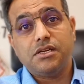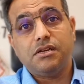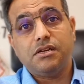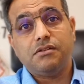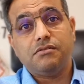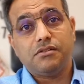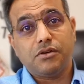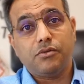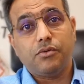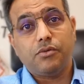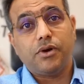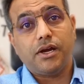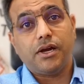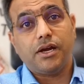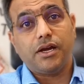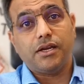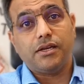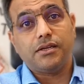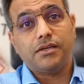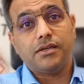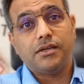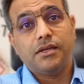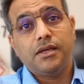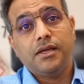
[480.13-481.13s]
if
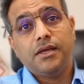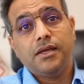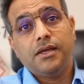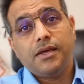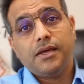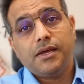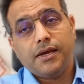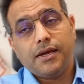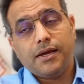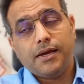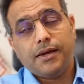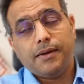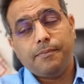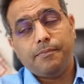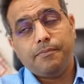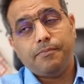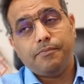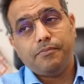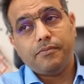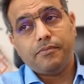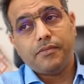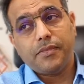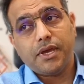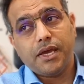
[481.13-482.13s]
required.
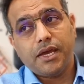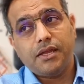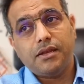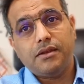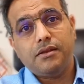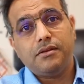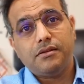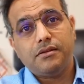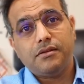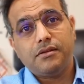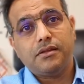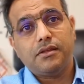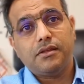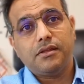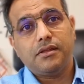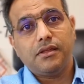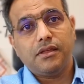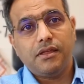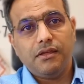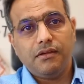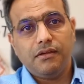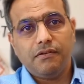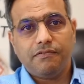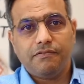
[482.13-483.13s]
And
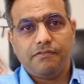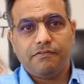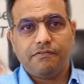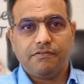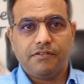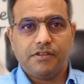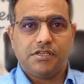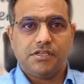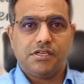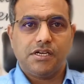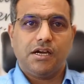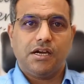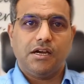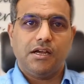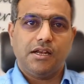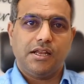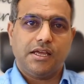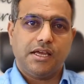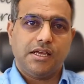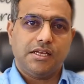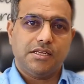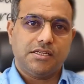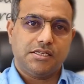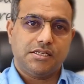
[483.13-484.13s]
if the child
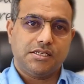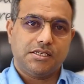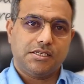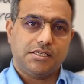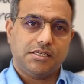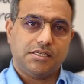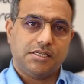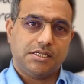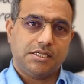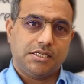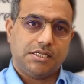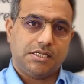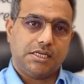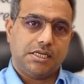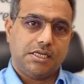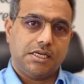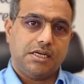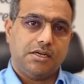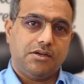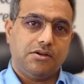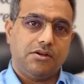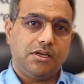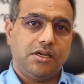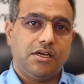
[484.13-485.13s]
has
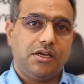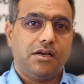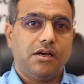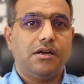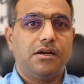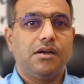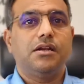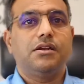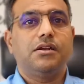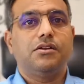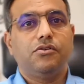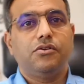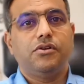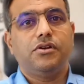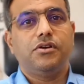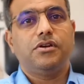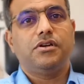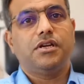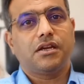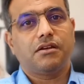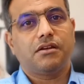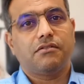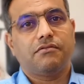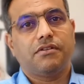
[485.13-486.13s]
recurrent urinary
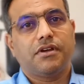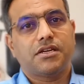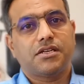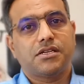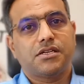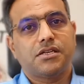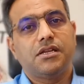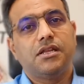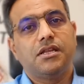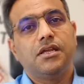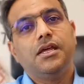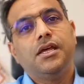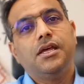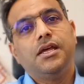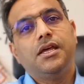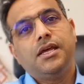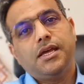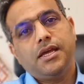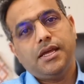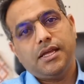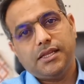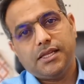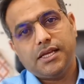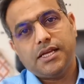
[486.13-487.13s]
tract infection,
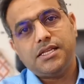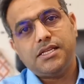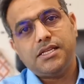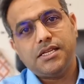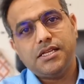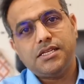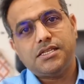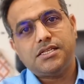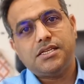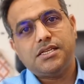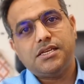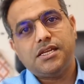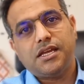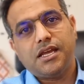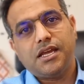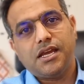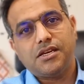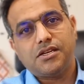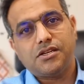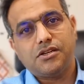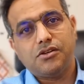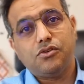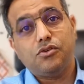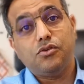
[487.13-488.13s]
then it's
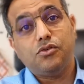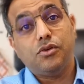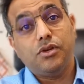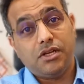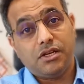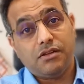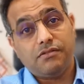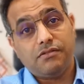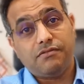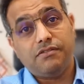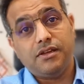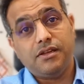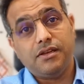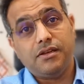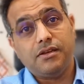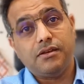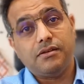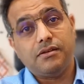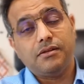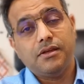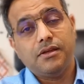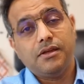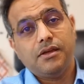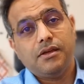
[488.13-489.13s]
indication to intervene,
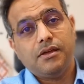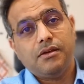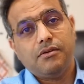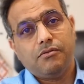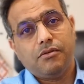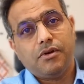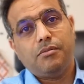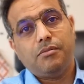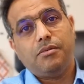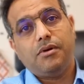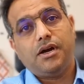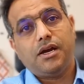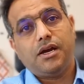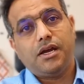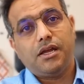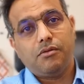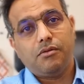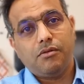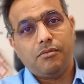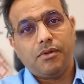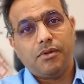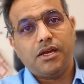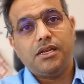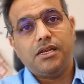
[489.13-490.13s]
whereby
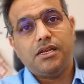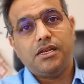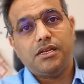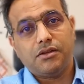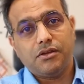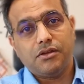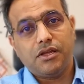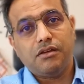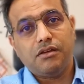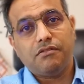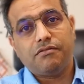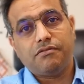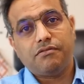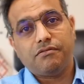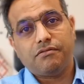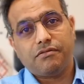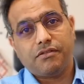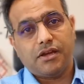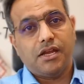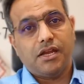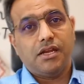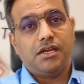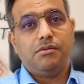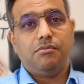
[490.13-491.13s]
we might need to give
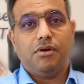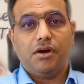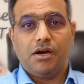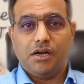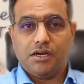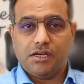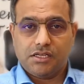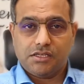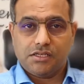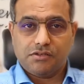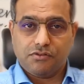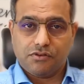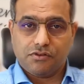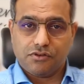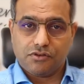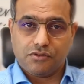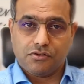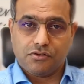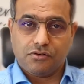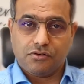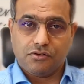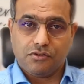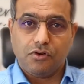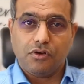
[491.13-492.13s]
antibiotics for
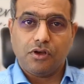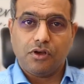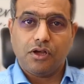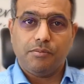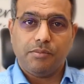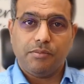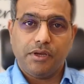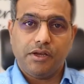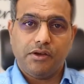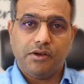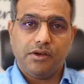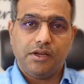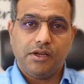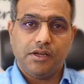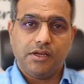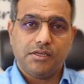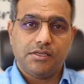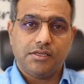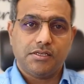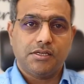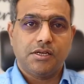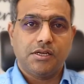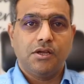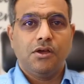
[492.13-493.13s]
longer
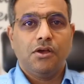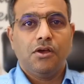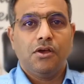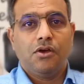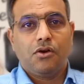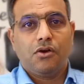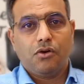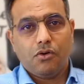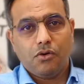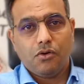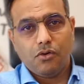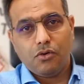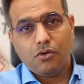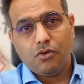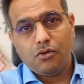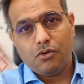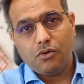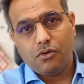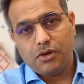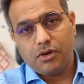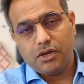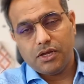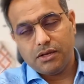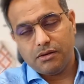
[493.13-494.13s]
periods
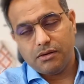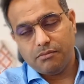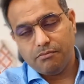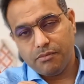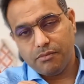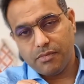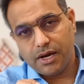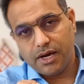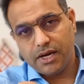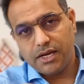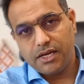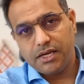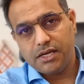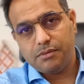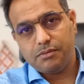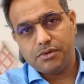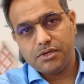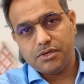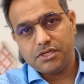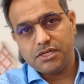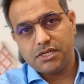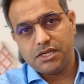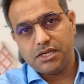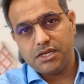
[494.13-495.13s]
or a minor
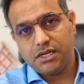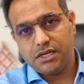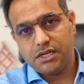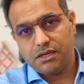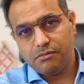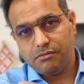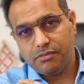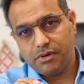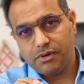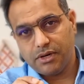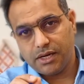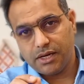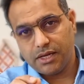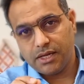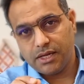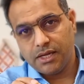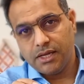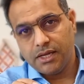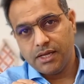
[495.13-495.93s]
procedure by